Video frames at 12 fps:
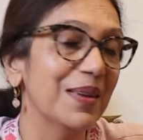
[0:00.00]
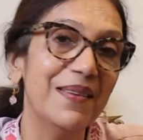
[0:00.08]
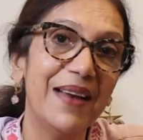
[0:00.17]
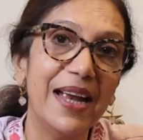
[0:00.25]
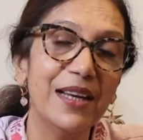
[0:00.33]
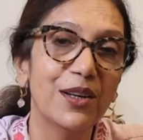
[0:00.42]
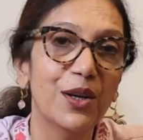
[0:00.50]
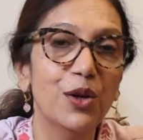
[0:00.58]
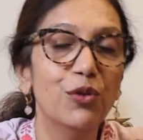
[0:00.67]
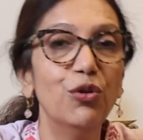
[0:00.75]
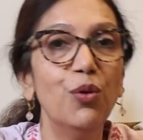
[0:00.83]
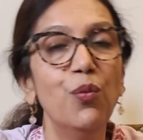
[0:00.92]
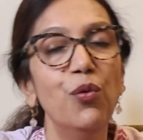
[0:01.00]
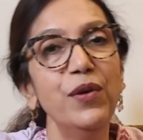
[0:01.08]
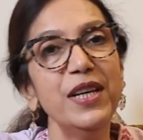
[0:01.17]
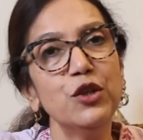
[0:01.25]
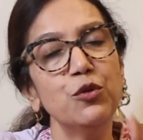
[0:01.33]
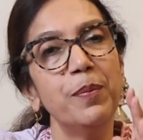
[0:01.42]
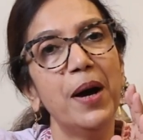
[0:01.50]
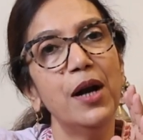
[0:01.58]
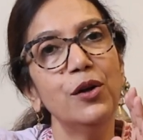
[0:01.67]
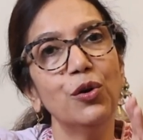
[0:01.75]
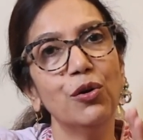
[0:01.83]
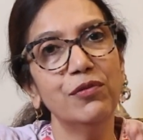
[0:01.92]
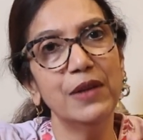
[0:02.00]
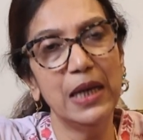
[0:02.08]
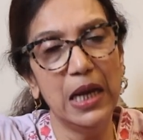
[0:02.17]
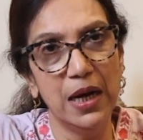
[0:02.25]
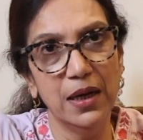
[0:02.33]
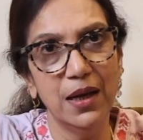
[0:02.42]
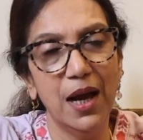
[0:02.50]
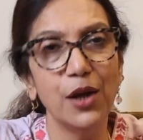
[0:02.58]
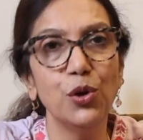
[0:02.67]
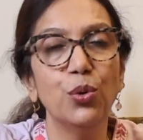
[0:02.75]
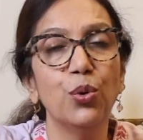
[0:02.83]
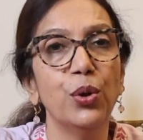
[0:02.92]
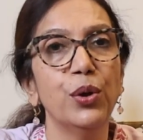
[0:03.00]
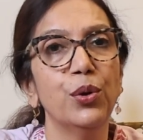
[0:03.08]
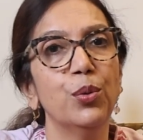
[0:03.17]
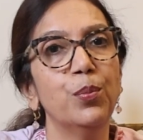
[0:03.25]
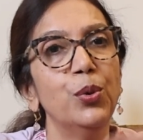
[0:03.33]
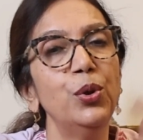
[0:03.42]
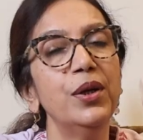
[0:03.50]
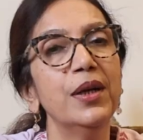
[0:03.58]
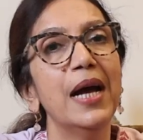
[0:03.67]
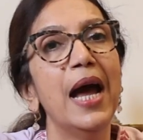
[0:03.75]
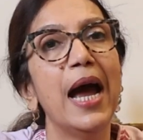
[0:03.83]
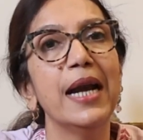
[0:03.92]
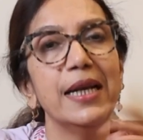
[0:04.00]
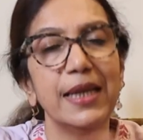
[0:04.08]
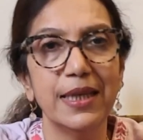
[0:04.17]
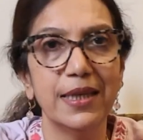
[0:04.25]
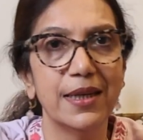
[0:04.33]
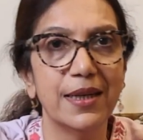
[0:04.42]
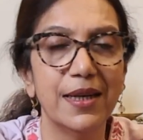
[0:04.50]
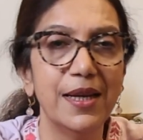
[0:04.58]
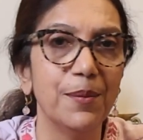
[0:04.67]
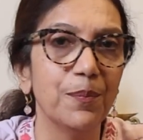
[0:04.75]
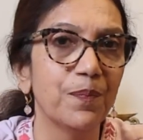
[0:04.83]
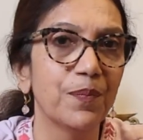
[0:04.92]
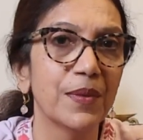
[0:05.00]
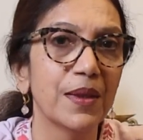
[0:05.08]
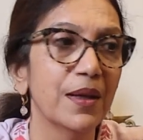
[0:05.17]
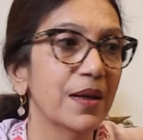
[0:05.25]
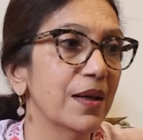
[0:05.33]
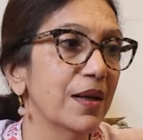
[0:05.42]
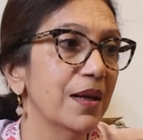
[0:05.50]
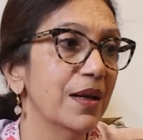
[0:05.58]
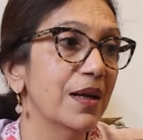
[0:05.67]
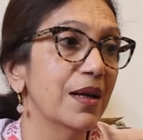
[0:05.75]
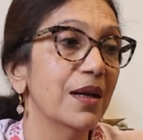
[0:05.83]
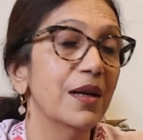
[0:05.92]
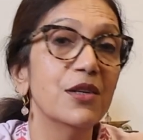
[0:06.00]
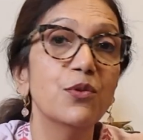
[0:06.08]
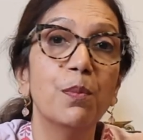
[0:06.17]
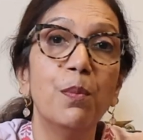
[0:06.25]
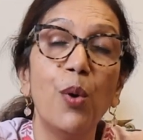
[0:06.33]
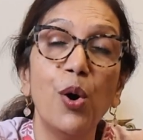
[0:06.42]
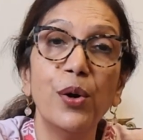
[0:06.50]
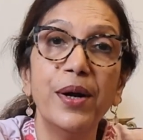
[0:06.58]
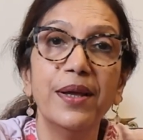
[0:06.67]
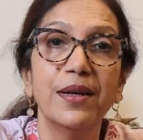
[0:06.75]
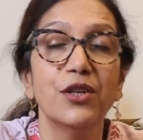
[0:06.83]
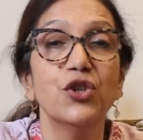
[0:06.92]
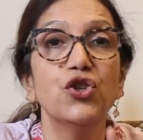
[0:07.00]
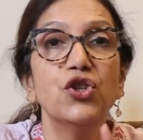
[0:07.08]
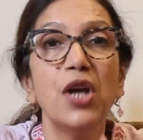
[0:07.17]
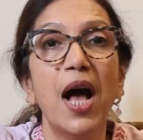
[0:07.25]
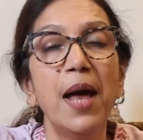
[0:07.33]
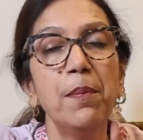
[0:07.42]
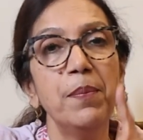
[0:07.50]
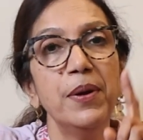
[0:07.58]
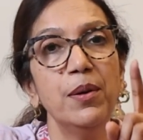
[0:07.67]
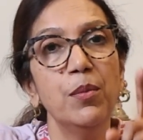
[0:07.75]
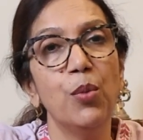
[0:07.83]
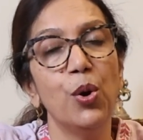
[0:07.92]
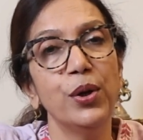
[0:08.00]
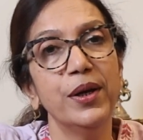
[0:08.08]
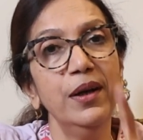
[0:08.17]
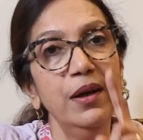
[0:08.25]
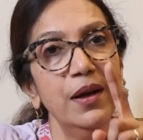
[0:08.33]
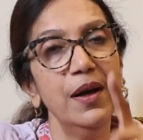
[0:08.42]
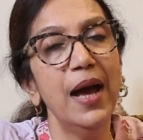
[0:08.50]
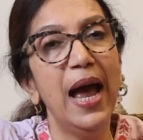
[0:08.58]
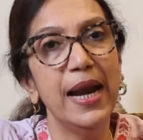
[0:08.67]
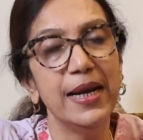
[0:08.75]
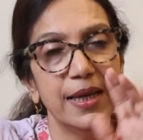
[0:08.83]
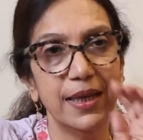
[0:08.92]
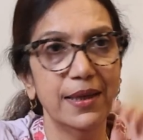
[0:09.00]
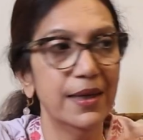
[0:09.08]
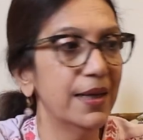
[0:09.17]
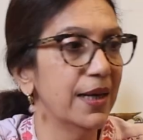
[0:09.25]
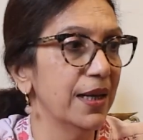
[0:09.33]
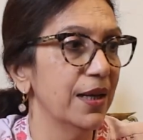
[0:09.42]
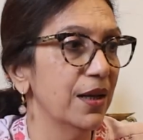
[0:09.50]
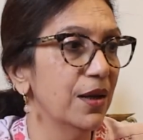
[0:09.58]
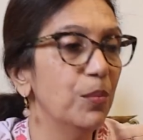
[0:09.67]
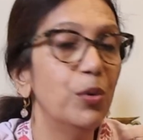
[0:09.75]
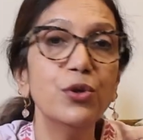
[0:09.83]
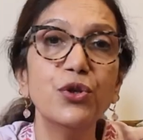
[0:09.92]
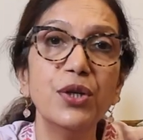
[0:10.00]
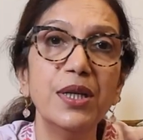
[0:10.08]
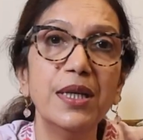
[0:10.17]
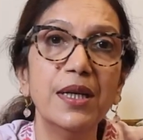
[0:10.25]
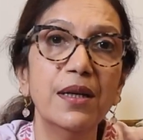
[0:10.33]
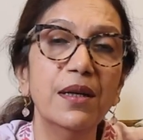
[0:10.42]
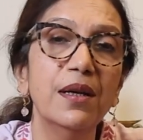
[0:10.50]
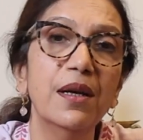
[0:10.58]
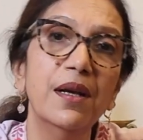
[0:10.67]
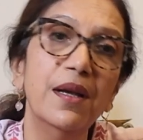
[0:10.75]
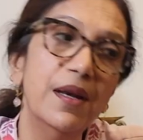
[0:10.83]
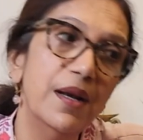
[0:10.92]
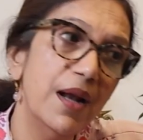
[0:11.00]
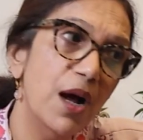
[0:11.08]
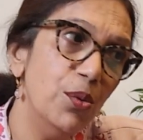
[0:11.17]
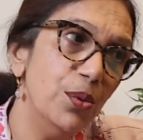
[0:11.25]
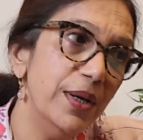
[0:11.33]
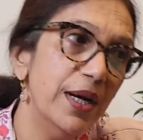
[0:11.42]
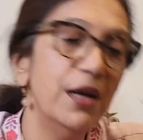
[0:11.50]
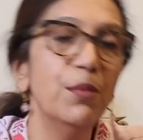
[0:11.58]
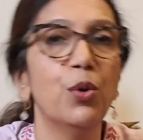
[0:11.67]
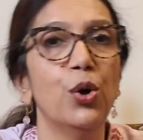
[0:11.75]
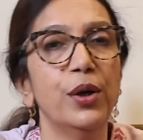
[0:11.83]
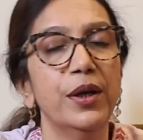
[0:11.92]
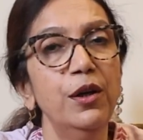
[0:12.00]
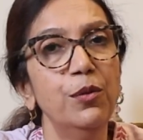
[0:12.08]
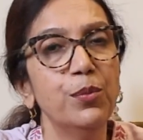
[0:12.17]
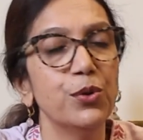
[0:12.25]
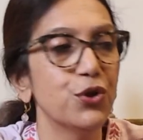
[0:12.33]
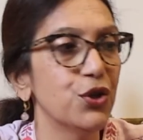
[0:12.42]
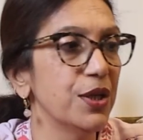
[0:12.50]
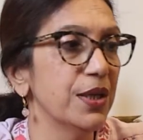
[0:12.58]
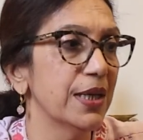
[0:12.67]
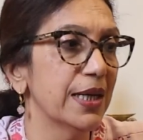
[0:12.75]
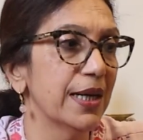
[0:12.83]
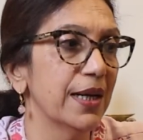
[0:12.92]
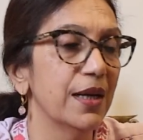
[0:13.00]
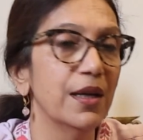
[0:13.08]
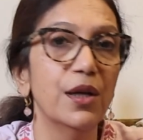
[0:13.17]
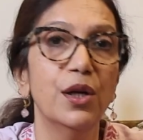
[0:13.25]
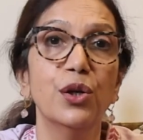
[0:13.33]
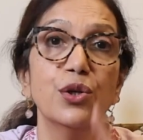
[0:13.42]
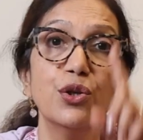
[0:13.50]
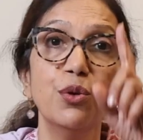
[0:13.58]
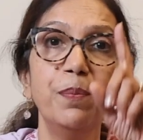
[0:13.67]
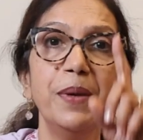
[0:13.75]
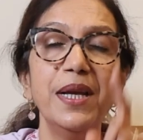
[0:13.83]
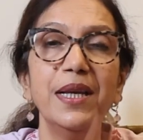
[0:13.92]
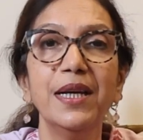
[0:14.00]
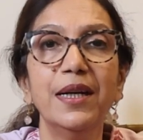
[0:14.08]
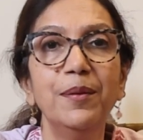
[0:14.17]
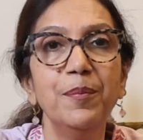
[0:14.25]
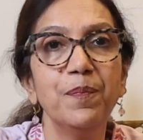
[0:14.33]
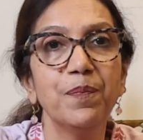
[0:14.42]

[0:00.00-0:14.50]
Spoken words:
Right. So which part of the lung are you going to put anteriorly? Border, sharp border anteriorly. Posterior, rounded border posteriorly. Superior,